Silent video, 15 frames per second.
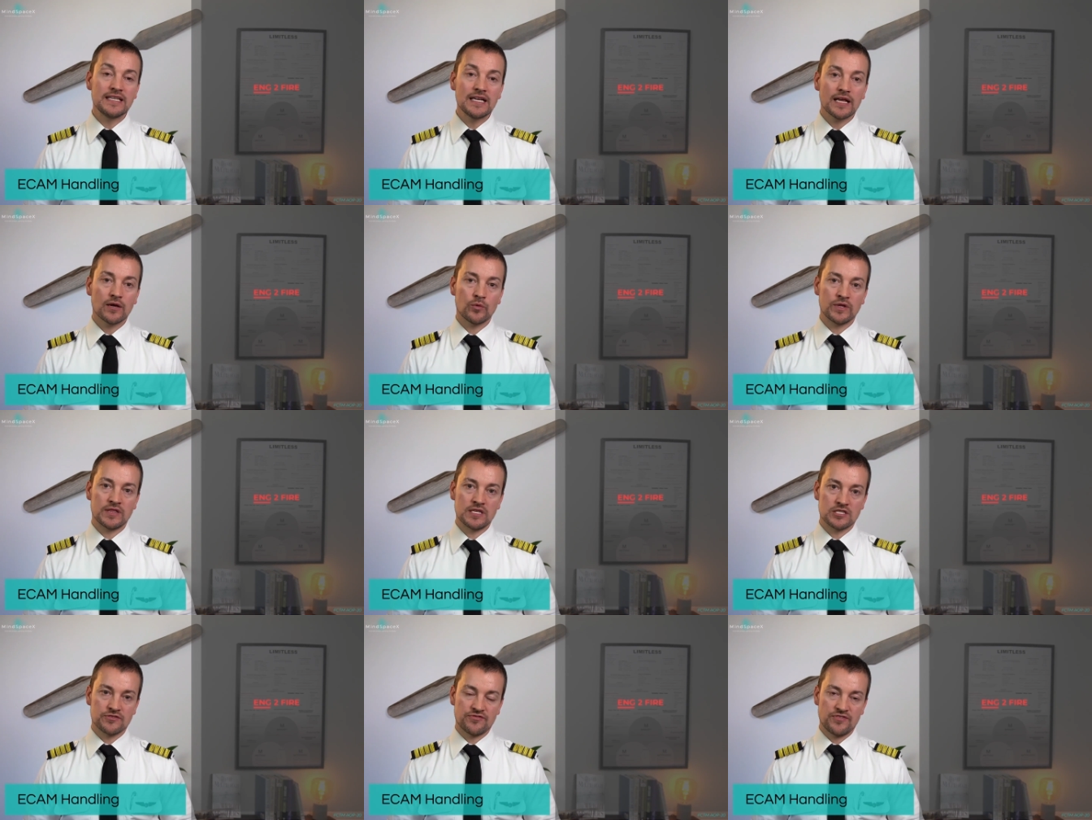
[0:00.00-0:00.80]
dealing
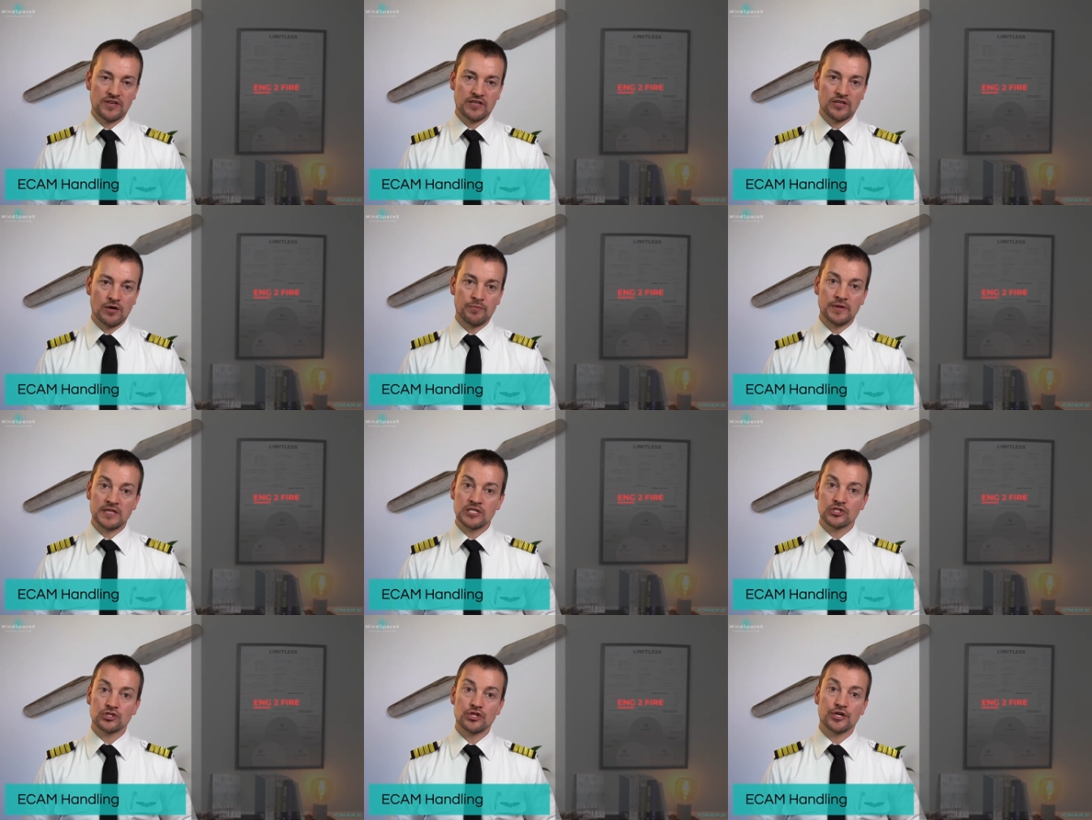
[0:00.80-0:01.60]
with this failure,
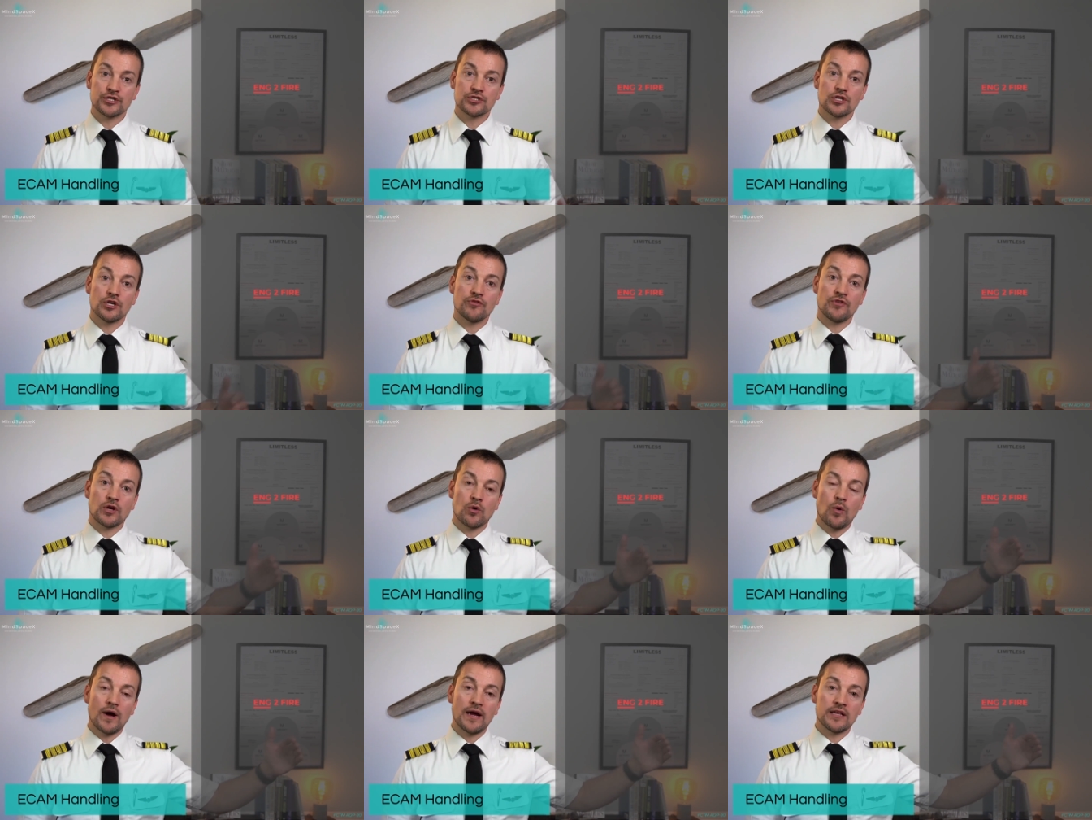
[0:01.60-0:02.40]
but this does
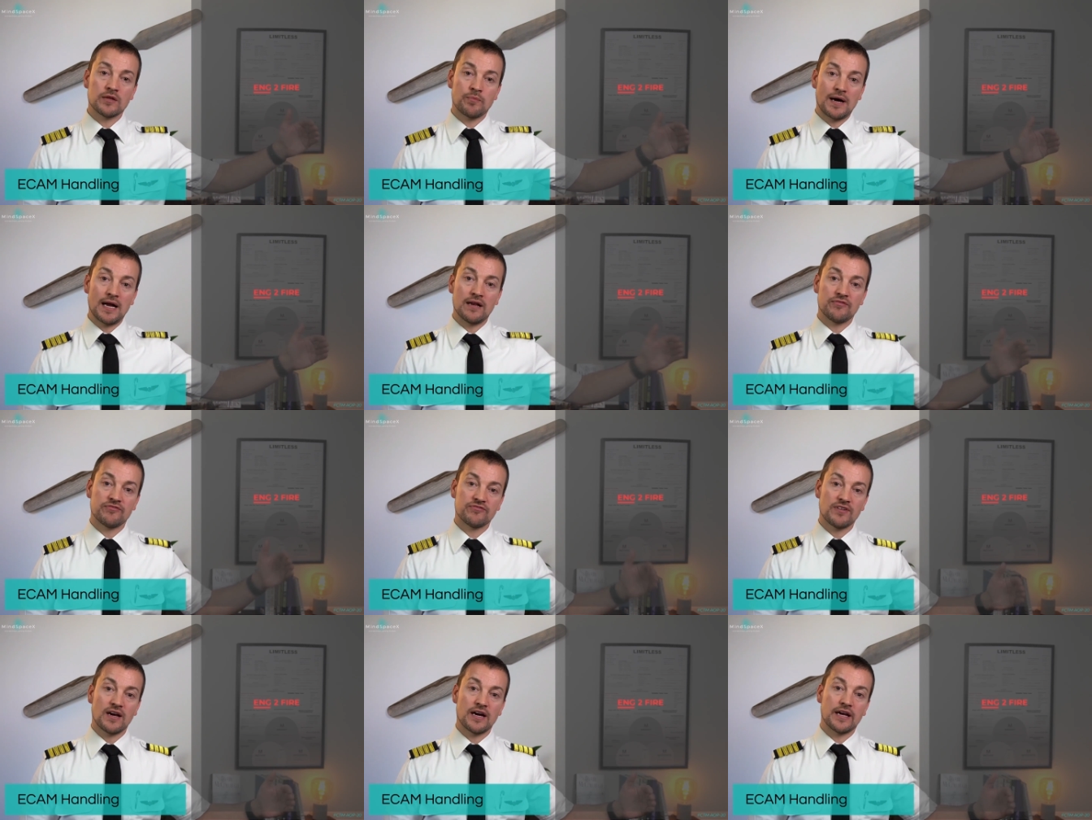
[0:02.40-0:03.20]
require the pilot
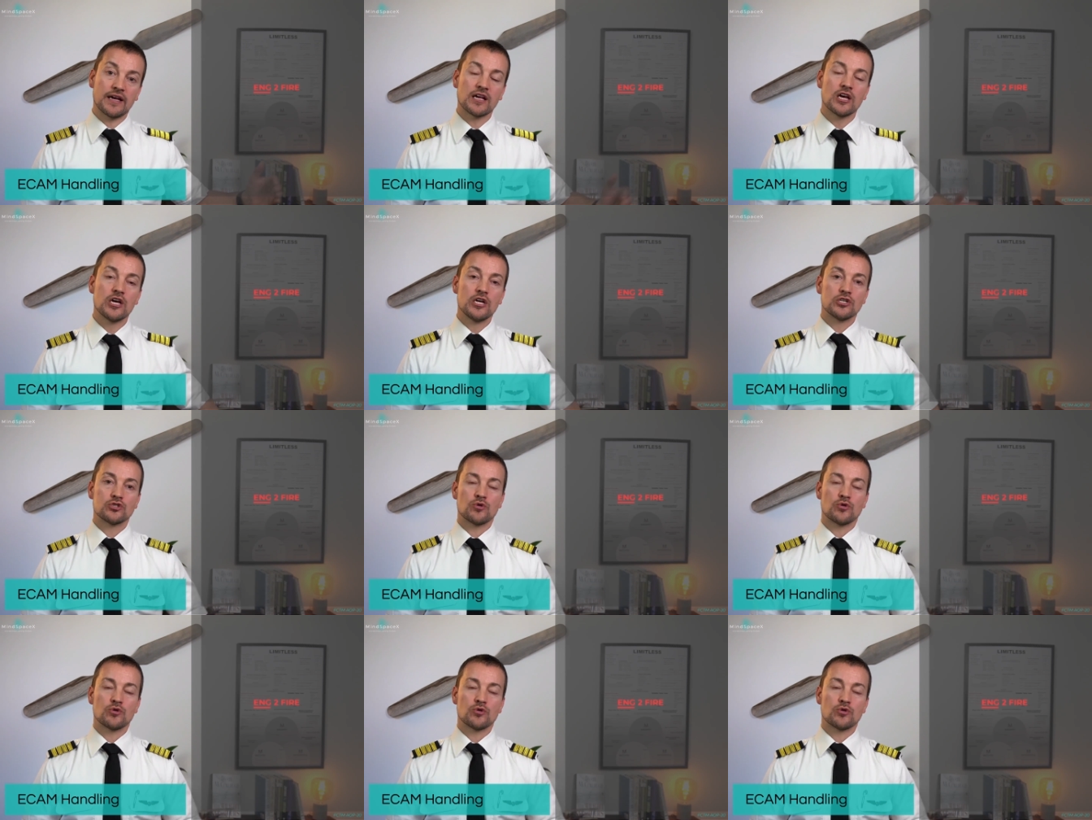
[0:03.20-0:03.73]
flying